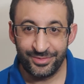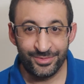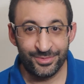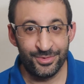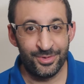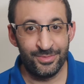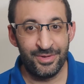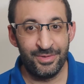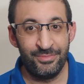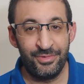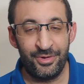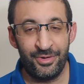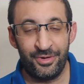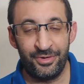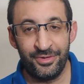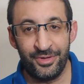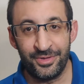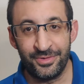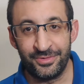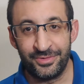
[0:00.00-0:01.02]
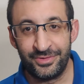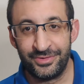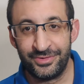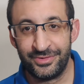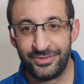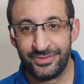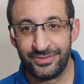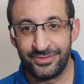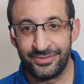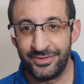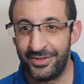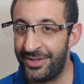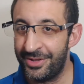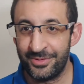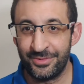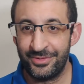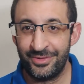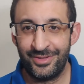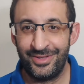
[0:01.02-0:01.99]
Do you remember or no?
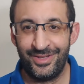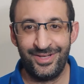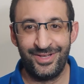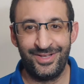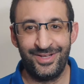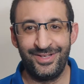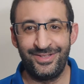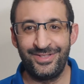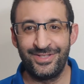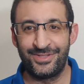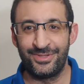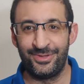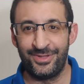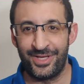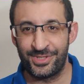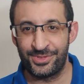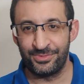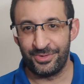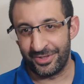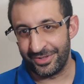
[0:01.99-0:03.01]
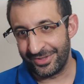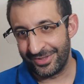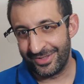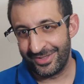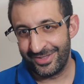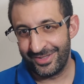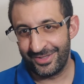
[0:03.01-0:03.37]
No. It is the last one.